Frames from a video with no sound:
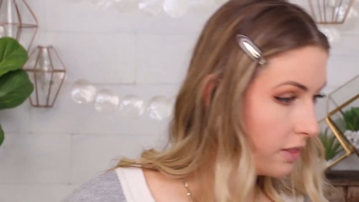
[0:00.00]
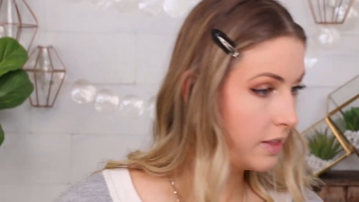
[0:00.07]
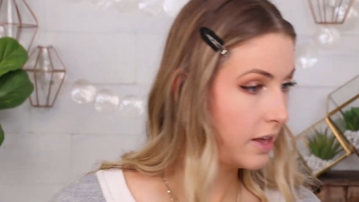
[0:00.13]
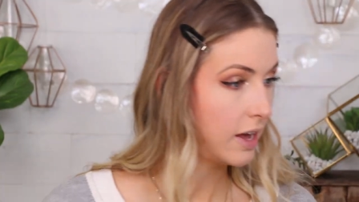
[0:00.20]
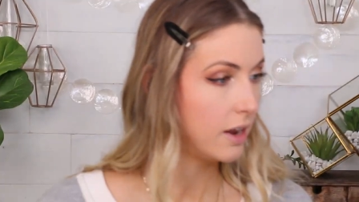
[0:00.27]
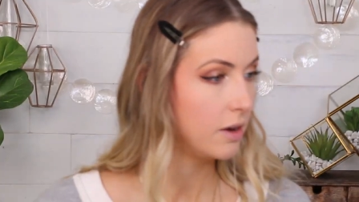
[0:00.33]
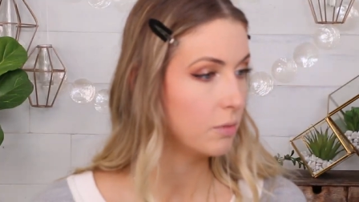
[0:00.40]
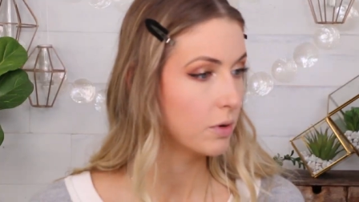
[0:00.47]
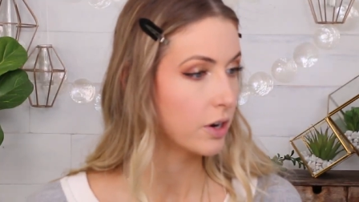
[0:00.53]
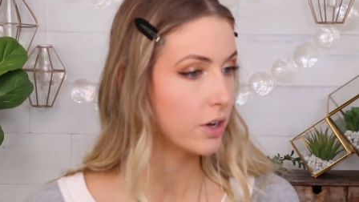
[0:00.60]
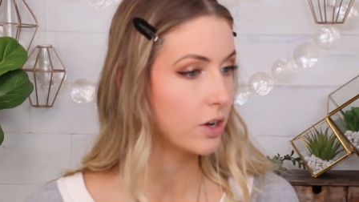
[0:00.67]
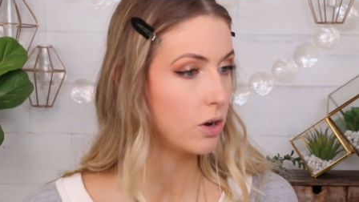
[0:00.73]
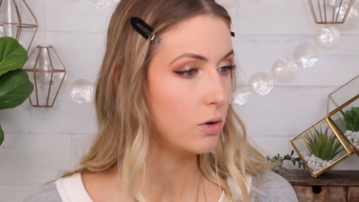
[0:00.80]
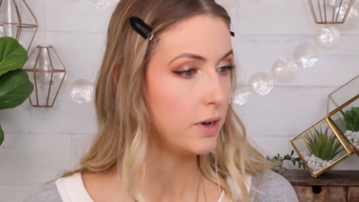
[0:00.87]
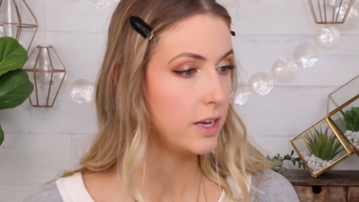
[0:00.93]
And then we're gonna
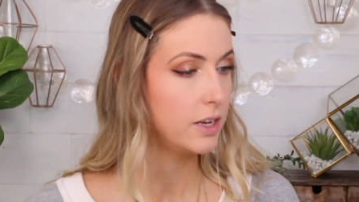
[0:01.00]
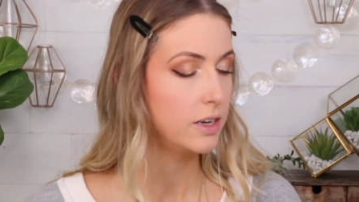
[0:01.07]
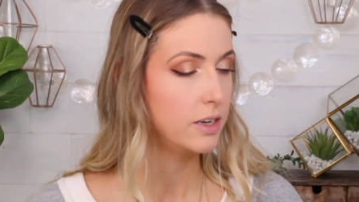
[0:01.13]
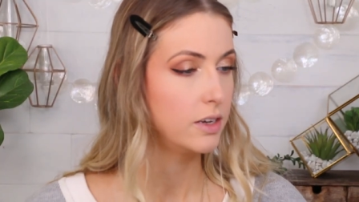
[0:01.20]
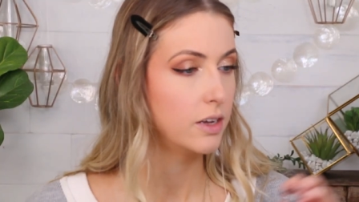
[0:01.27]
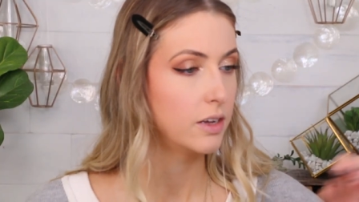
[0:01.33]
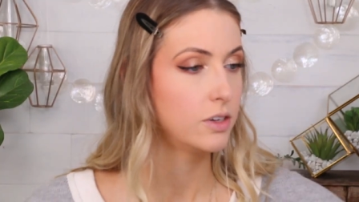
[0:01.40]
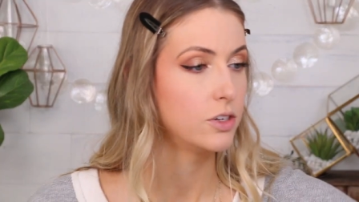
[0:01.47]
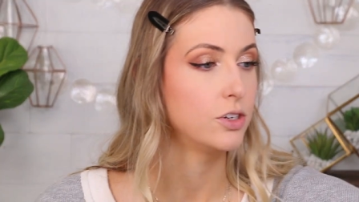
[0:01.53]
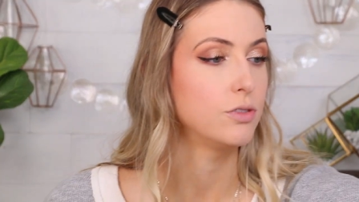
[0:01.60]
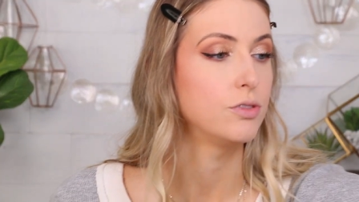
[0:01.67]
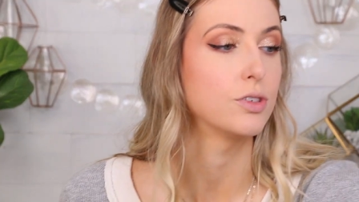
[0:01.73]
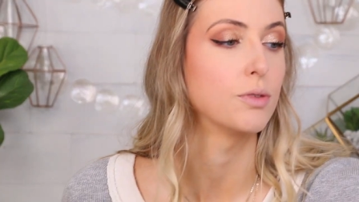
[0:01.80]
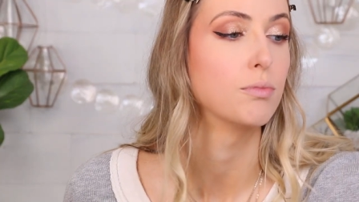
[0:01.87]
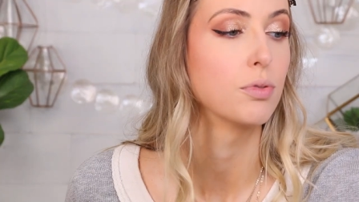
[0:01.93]
go in
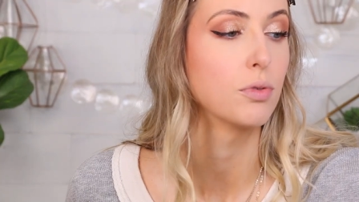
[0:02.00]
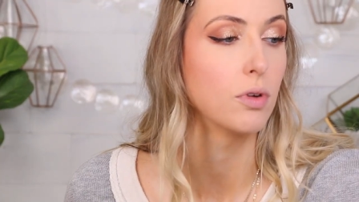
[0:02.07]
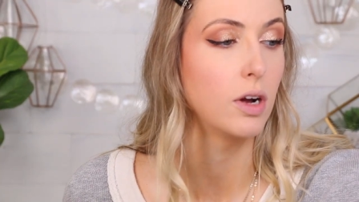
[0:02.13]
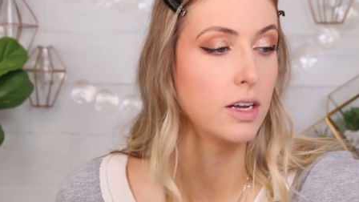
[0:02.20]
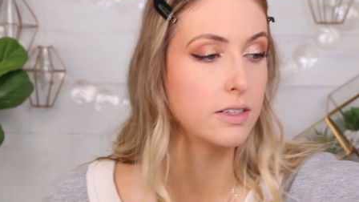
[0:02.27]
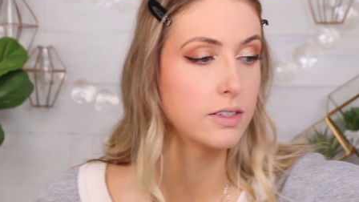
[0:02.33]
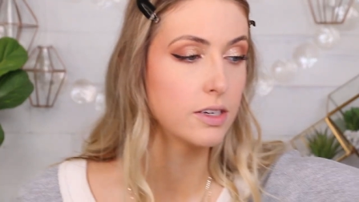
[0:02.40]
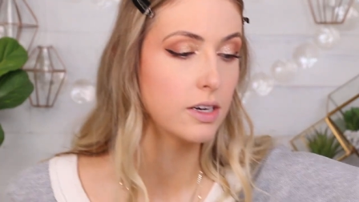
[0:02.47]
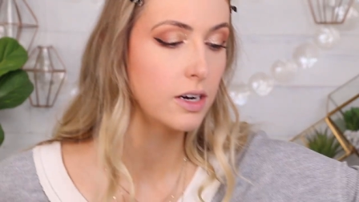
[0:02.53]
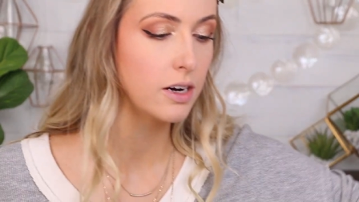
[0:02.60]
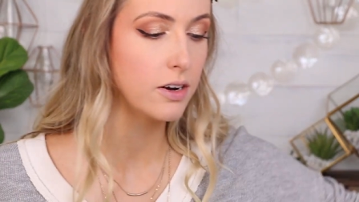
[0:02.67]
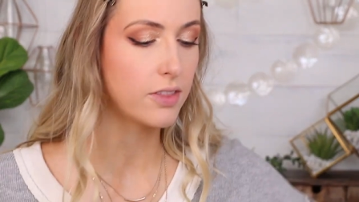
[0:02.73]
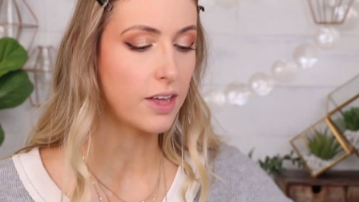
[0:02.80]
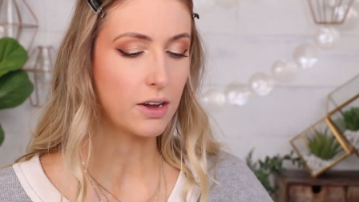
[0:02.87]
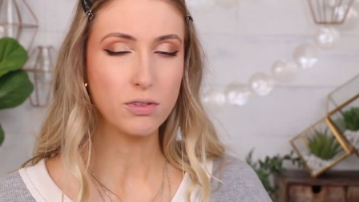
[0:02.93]
to some
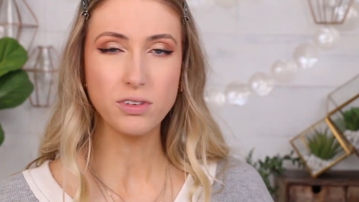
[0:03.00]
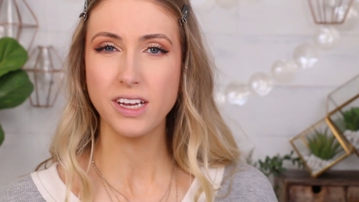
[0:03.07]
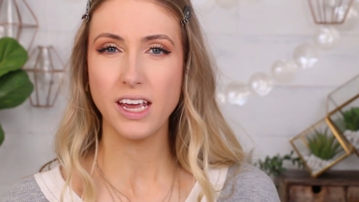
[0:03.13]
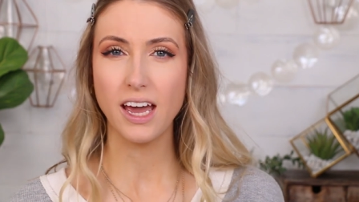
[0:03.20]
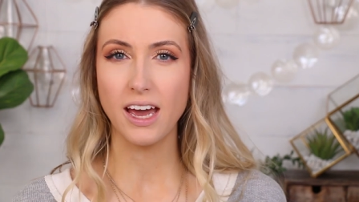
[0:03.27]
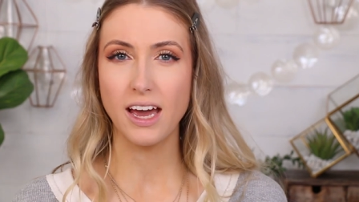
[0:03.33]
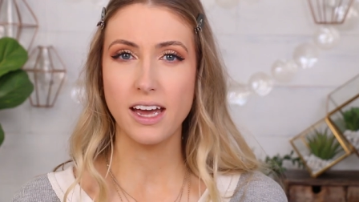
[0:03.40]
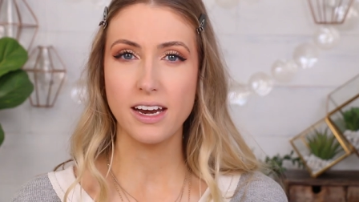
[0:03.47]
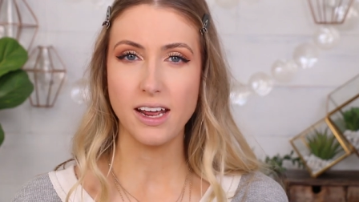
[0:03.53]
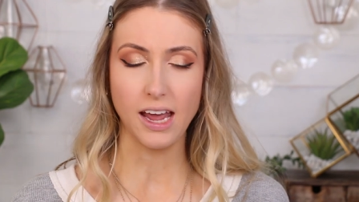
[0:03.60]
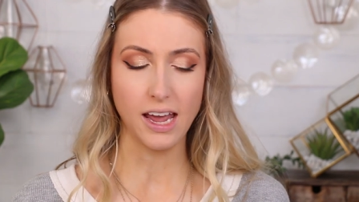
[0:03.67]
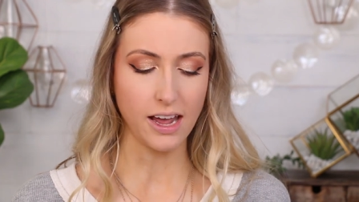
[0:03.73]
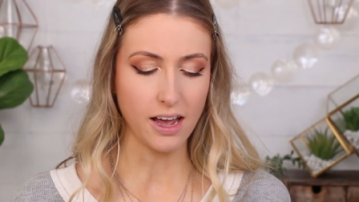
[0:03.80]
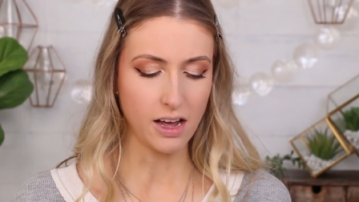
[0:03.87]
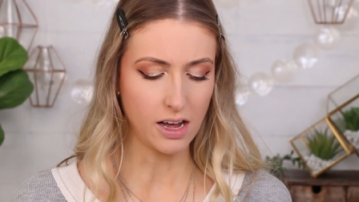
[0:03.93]
bronzer. They only had
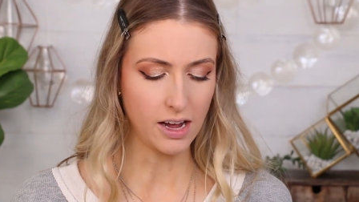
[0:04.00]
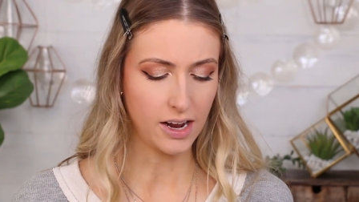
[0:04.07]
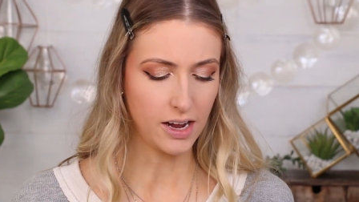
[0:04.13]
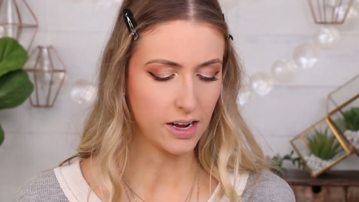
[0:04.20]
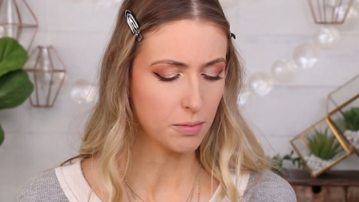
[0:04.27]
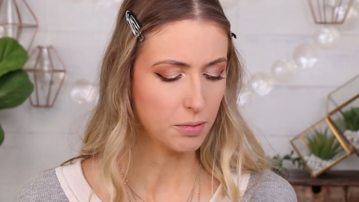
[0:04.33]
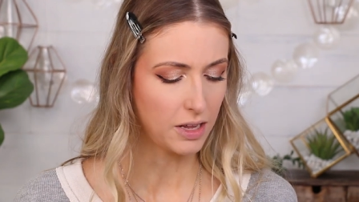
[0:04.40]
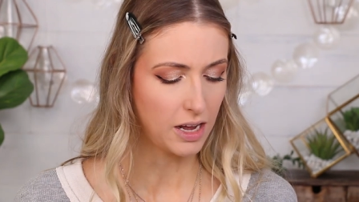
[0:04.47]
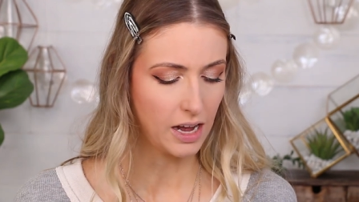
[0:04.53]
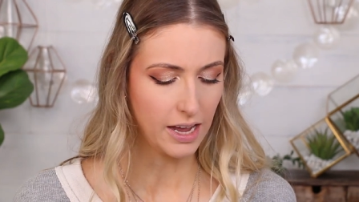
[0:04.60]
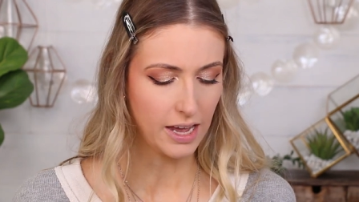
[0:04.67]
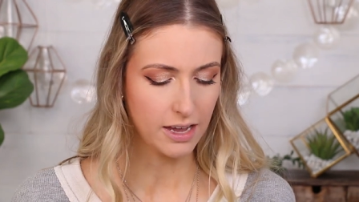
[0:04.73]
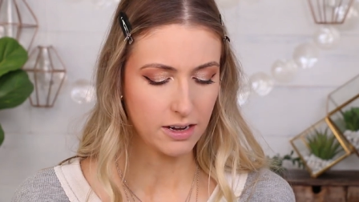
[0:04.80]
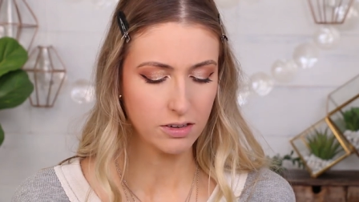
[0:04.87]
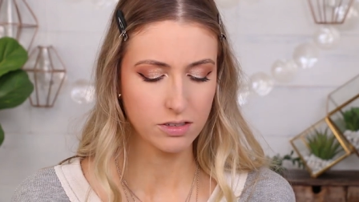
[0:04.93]
a couple
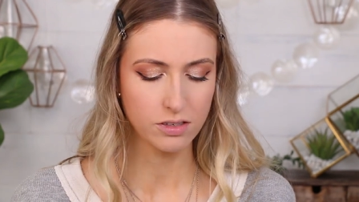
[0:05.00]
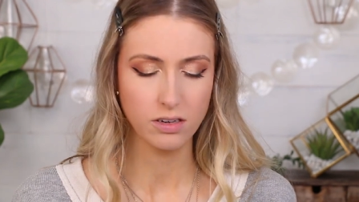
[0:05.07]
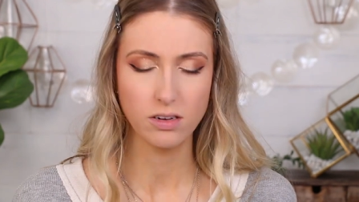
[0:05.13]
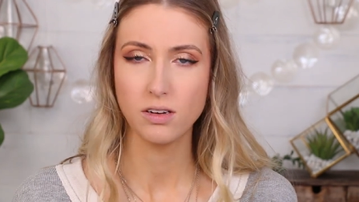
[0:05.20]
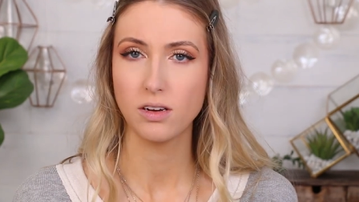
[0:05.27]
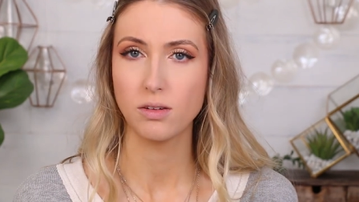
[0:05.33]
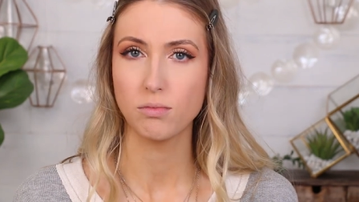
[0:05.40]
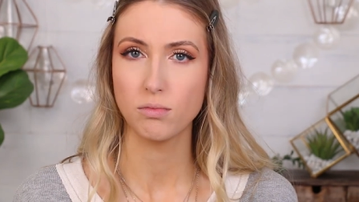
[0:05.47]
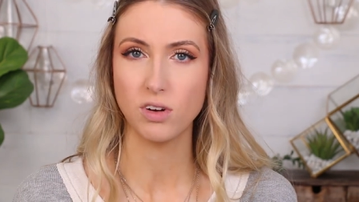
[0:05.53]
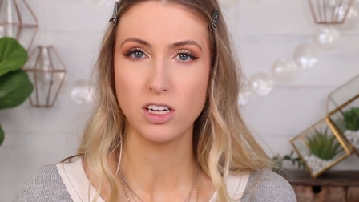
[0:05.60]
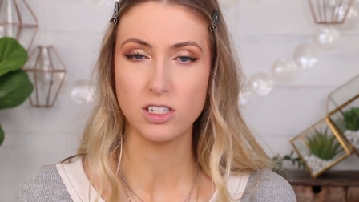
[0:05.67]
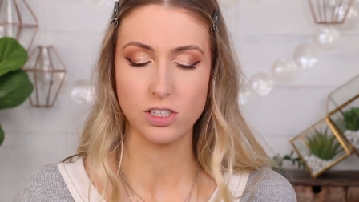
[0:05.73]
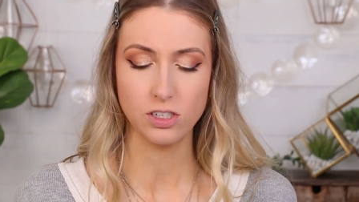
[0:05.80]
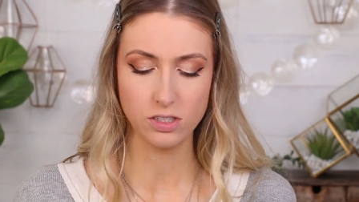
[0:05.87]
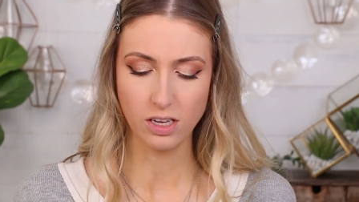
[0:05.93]
high-end
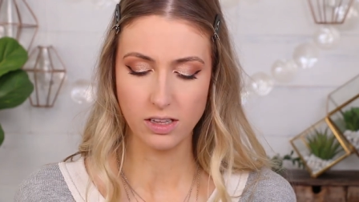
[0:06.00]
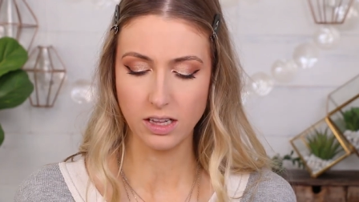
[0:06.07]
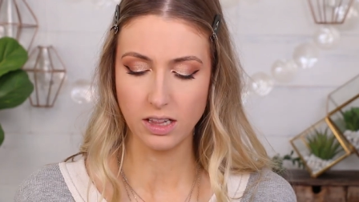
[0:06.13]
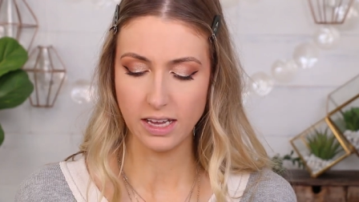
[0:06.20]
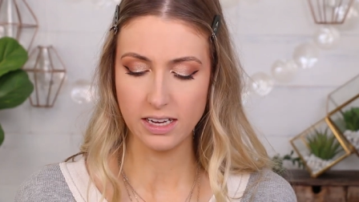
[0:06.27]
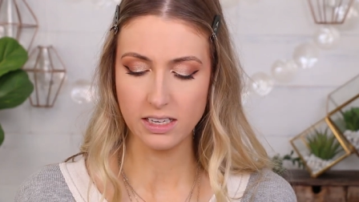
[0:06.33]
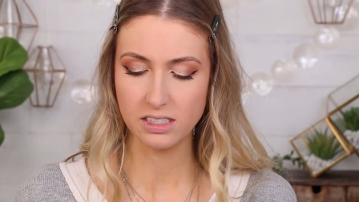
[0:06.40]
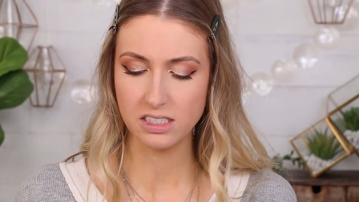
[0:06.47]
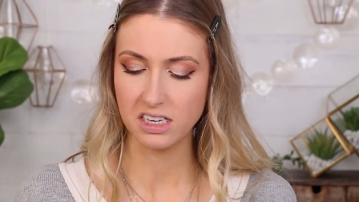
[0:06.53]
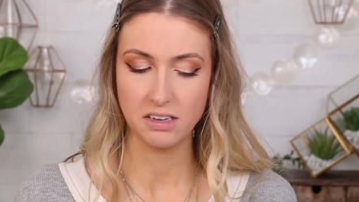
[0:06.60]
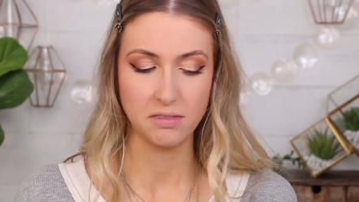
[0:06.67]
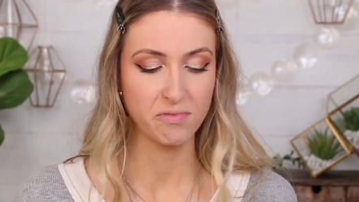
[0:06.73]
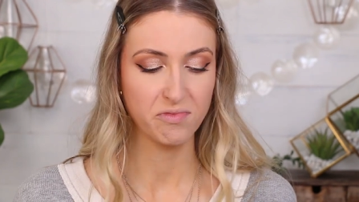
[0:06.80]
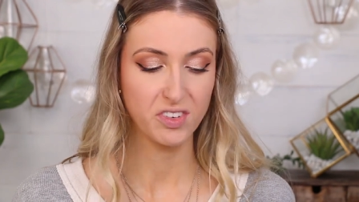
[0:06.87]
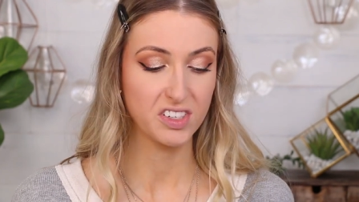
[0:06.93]
bronzers on the list
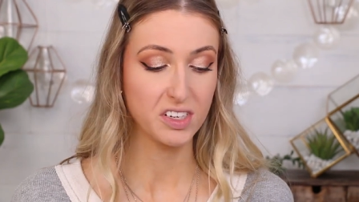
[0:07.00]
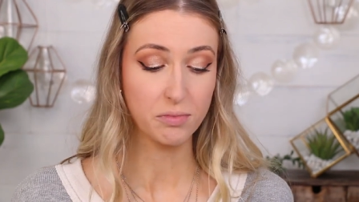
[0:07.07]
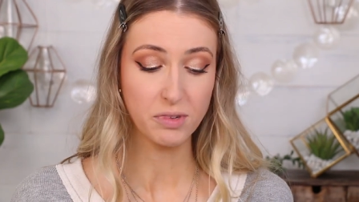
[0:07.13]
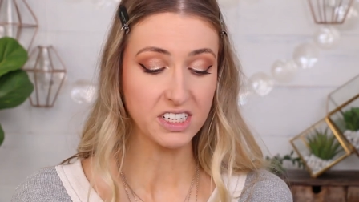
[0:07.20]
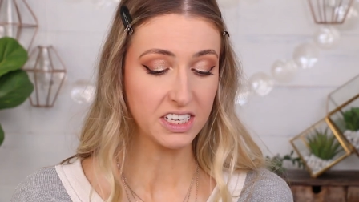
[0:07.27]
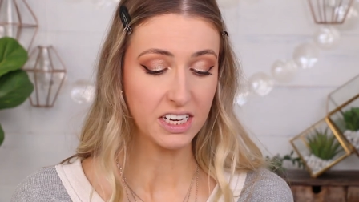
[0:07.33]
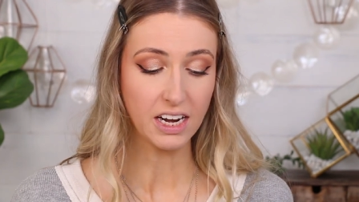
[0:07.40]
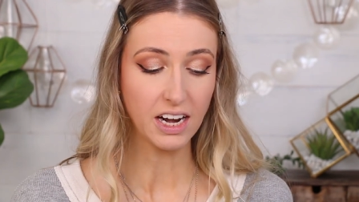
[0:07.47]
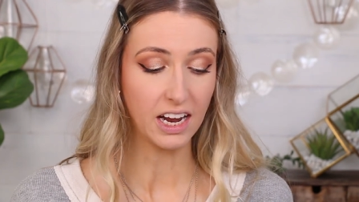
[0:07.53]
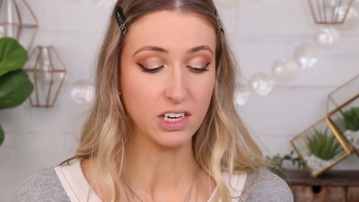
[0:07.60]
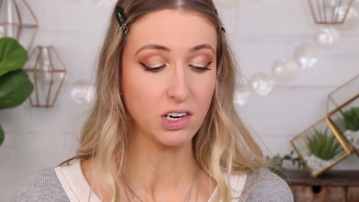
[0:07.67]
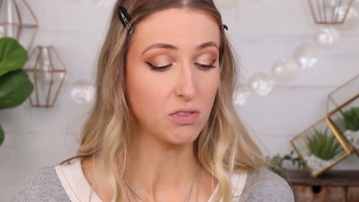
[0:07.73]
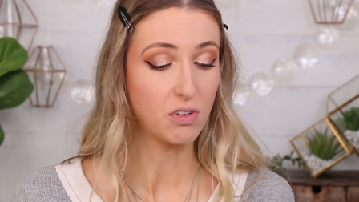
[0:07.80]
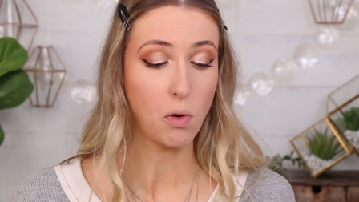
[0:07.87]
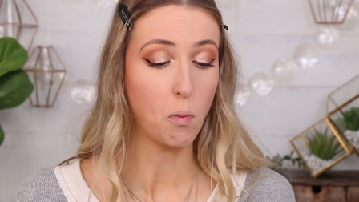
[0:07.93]
for some reason. I
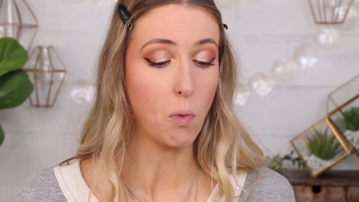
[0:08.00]
don't know